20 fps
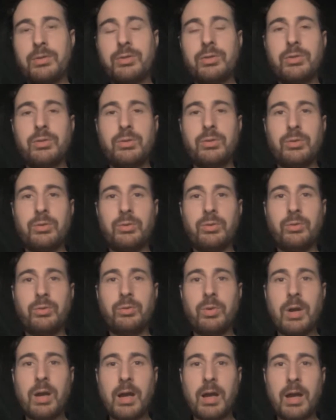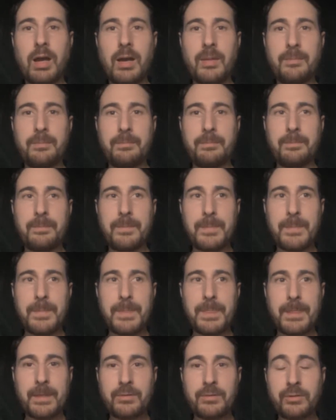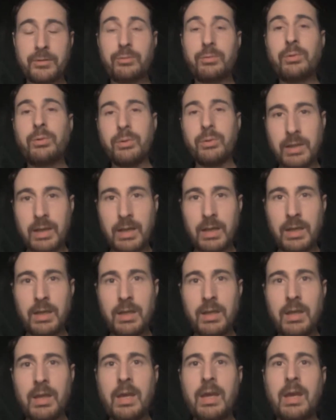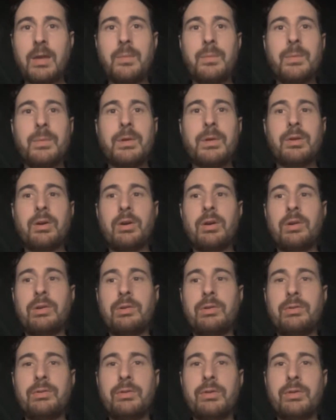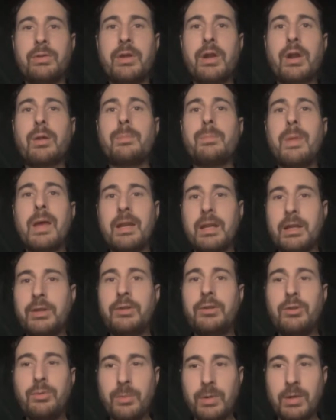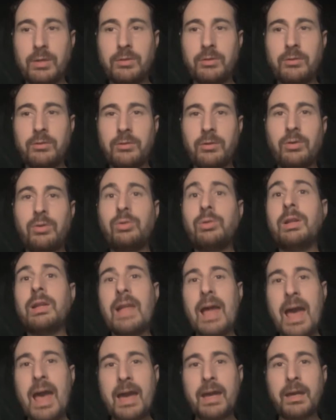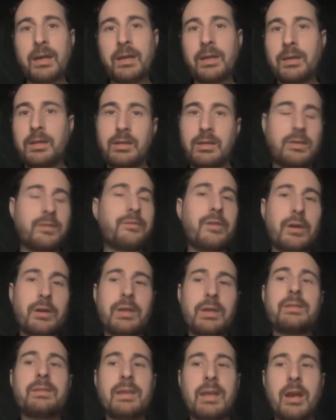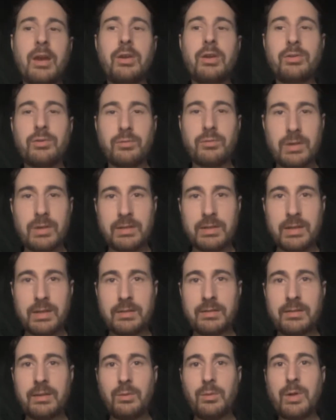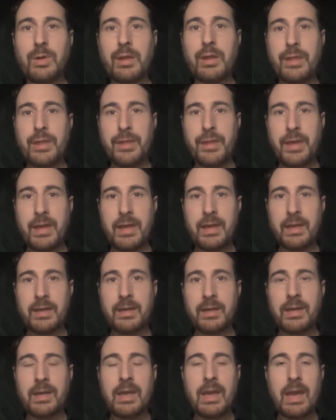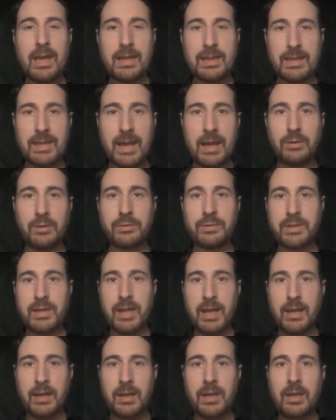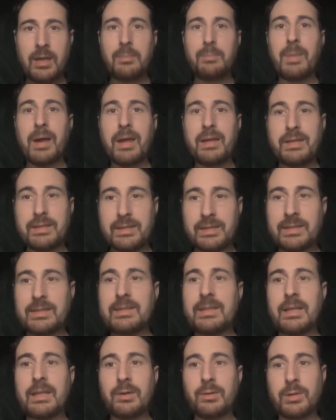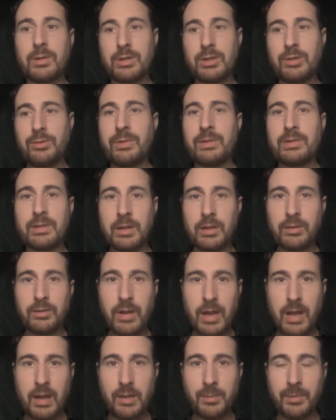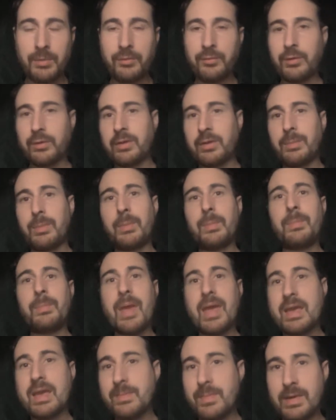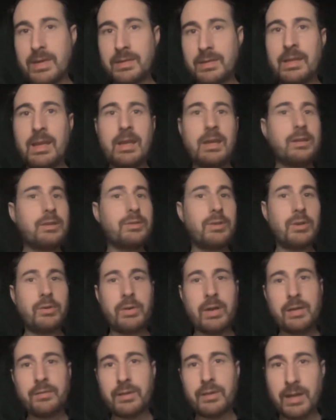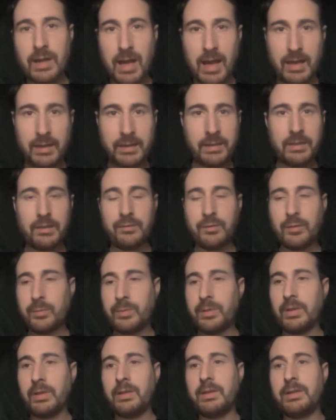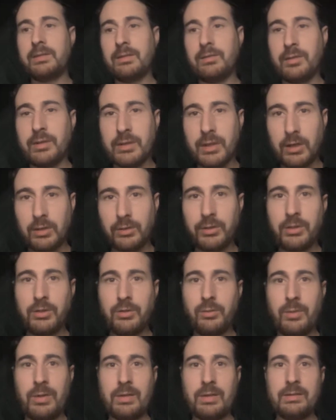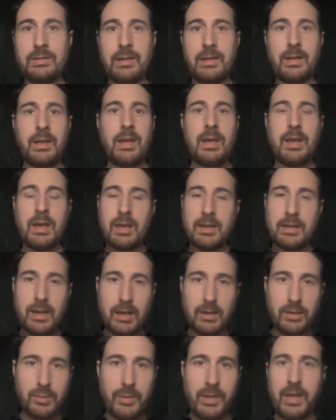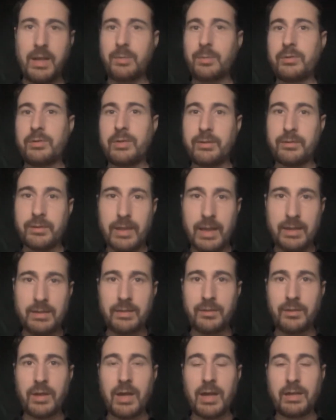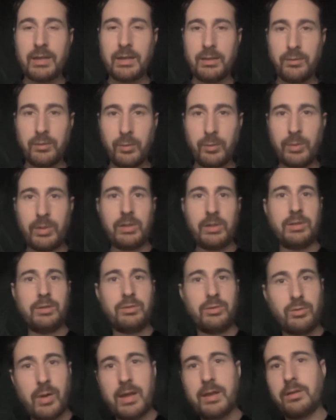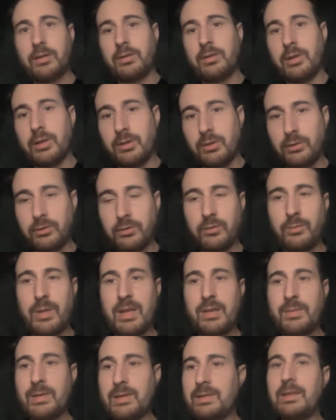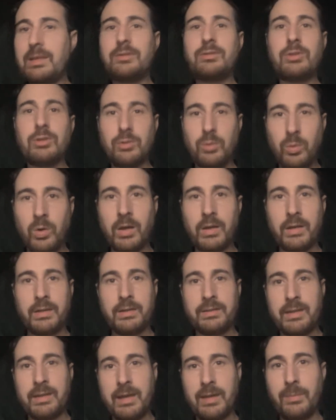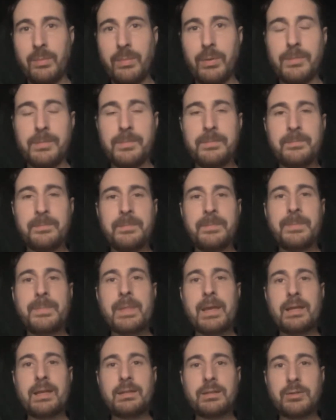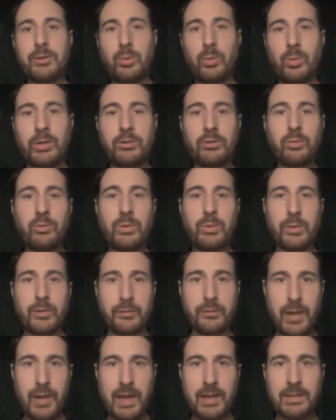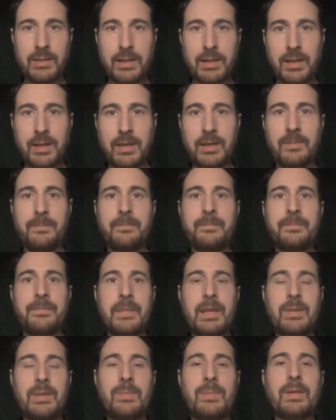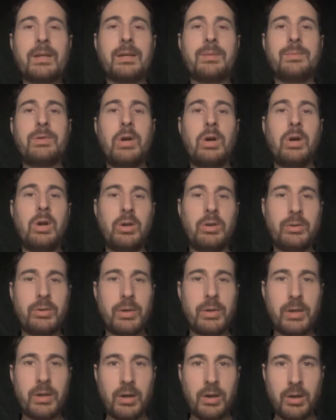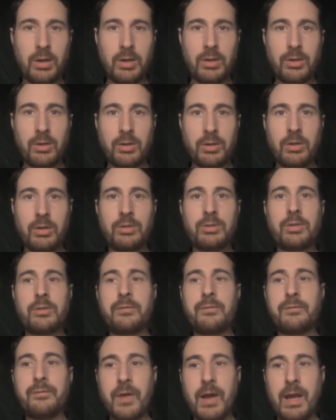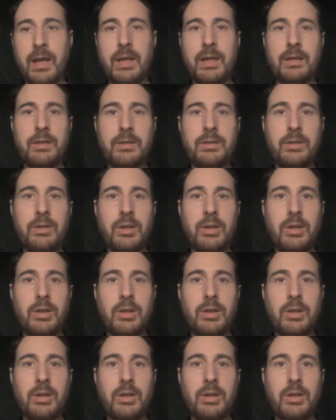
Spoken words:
to scrutiny because there are many humans who lack the various characteristics that we think at the outset might distinguish humans and other animals. For example, babies don't have the cognitive abilities of adult humans, and non-human animals have lots of cognitive abilities greater than those of babies, as just one example. And so once we reflect on it, it becomes harder and harder to find